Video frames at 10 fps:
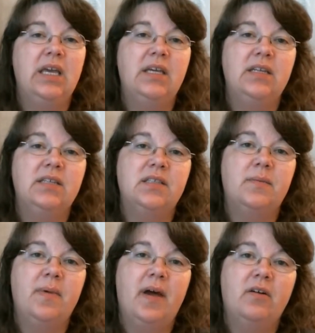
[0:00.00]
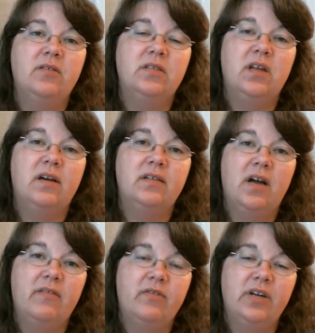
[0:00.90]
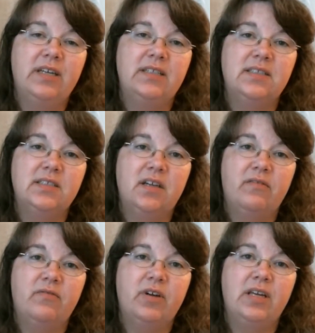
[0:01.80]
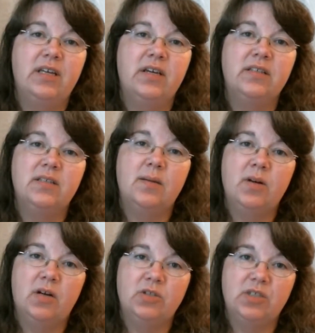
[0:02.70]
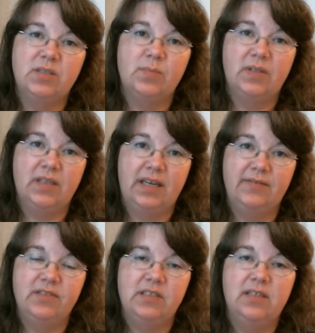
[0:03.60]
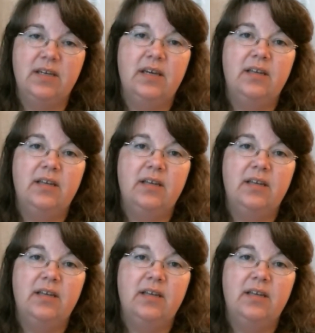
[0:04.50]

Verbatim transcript: It is about uncovering and discovering subconscious beliefs